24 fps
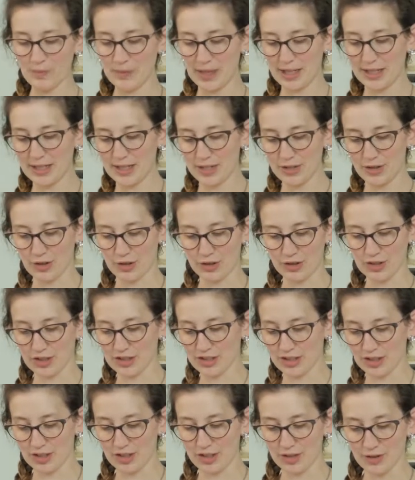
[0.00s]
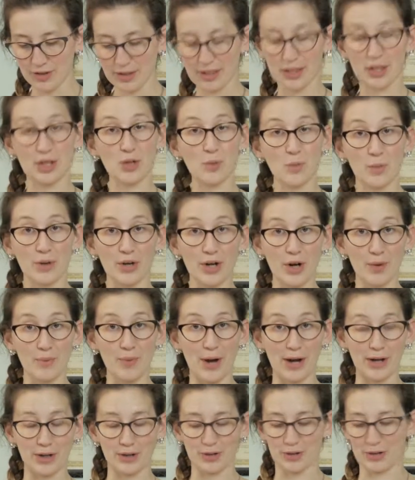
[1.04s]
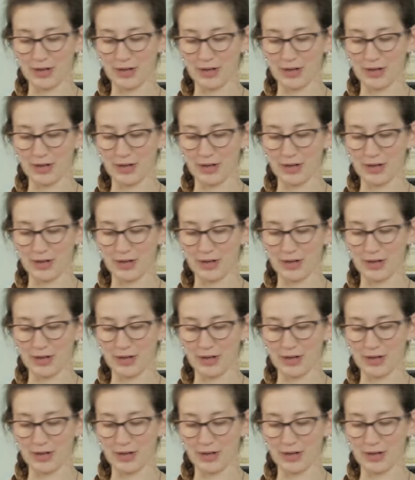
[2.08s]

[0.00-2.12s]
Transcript: and you're just gonna do it like you would a regular